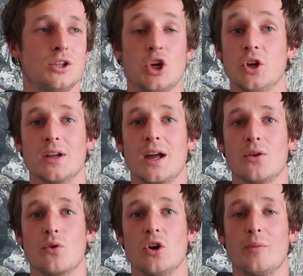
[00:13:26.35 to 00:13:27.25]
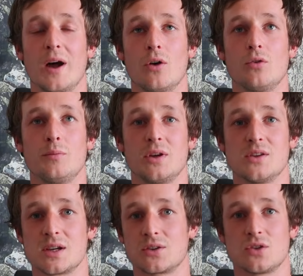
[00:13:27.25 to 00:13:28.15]
couldn't get the rope out,
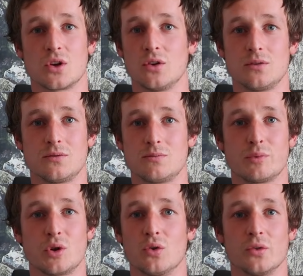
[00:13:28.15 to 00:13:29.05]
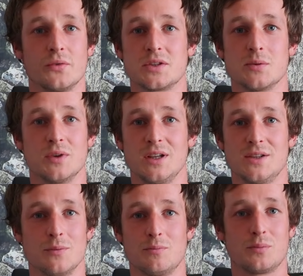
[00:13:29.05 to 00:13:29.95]
because I could have called for somebody
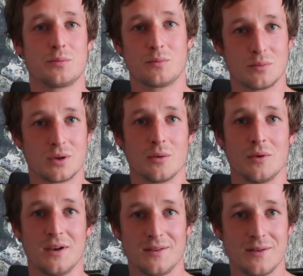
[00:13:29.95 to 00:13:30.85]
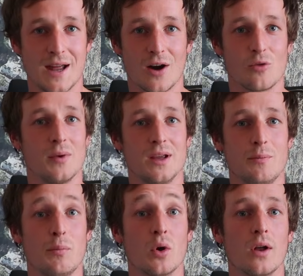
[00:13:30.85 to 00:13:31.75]
to come and help me.
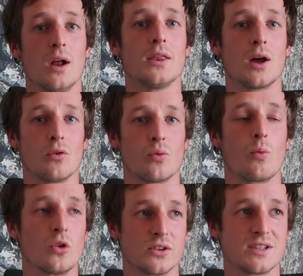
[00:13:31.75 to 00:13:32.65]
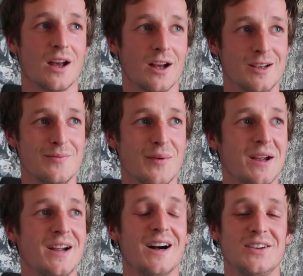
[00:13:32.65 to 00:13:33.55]
But that was one time
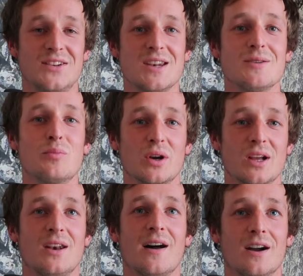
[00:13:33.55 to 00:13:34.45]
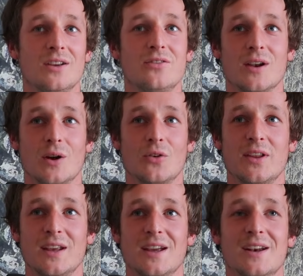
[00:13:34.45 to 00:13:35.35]
I didn't bring a knife, and I was
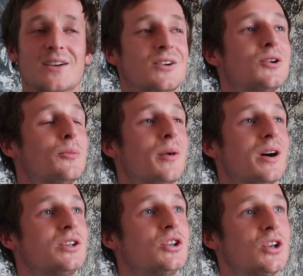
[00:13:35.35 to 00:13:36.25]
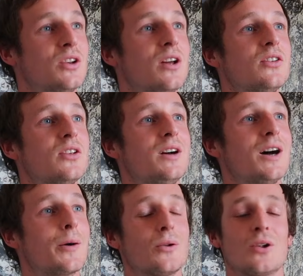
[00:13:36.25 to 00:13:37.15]
thinking, oh my goodness,
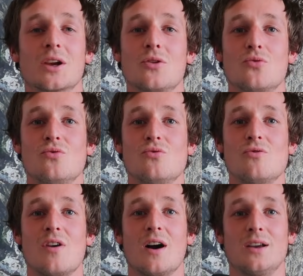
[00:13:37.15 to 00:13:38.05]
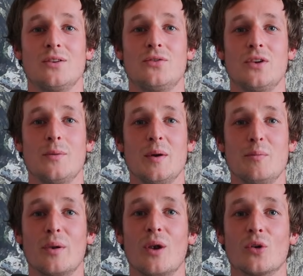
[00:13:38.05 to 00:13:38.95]
I'm going to look like a right flipping
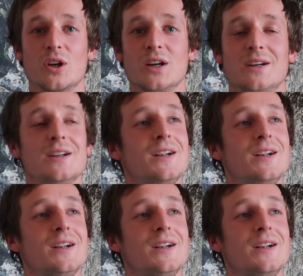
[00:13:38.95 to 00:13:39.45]
plonker